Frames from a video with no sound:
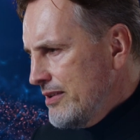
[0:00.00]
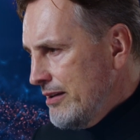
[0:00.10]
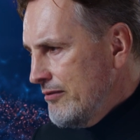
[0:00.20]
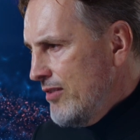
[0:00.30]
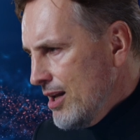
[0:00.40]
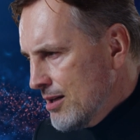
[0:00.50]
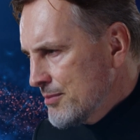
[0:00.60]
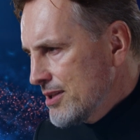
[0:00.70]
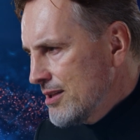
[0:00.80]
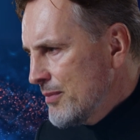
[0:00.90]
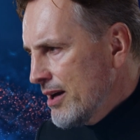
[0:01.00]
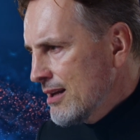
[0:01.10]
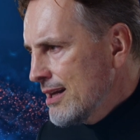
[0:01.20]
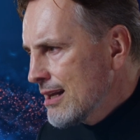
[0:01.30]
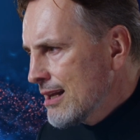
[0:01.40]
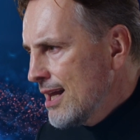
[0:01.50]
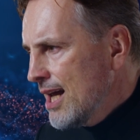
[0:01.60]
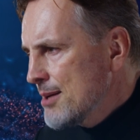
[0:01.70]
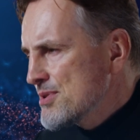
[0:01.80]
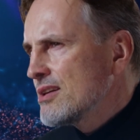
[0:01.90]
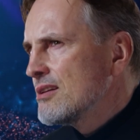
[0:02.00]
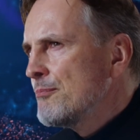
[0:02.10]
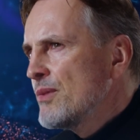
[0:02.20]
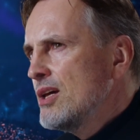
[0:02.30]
developed in my little labs in